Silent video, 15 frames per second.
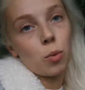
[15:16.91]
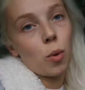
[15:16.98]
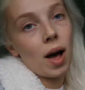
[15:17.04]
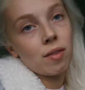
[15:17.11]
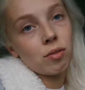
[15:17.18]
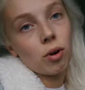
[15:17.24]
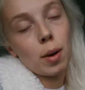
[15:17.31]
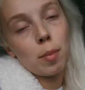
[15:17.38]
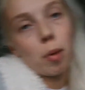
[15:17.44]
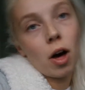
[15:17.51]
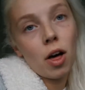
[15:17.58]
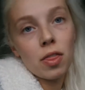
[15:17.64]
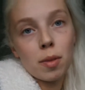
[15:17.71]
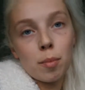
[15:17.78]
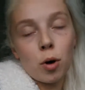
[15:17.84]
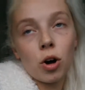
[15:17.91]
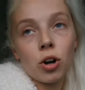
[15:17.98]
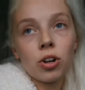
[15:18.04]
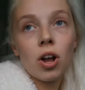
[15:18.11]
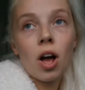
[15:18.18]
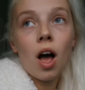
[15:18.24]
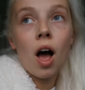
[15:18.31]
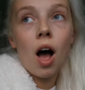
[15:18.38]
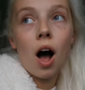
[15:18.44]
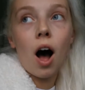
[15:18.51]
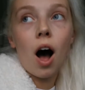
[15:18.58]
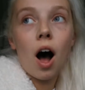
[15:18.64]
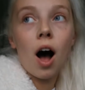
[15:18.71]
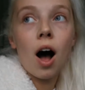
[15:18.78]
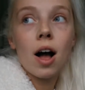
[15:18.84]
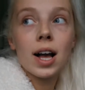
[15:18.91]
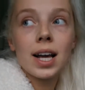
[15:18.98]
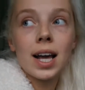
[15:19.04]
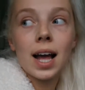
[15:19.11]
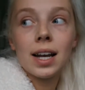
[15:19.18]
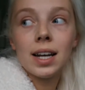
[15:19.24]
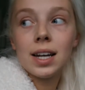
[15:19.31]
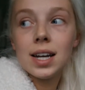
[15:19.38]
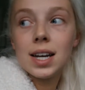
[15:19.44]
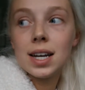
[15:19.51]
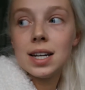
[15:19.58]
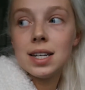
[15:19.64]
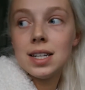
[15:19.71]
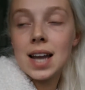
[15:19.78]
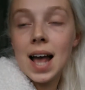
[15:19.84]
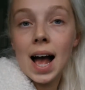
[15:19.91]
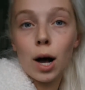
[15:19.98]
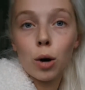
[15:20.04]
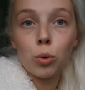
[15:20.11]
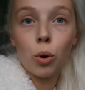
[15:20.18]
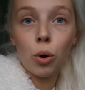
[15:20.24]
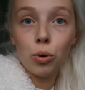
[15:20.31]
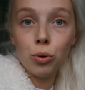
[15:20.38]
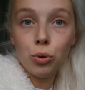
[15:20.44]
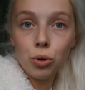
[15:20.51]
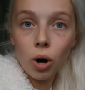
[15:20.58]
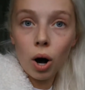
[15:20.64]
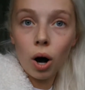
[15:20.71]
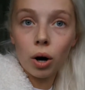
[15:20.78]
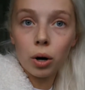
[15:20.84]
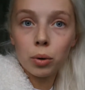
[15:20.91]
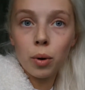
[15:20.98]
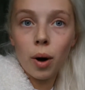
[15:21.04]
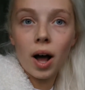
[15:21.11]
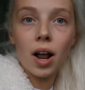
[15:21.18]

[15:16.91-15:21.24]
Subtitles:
Whatever I put them on, I now know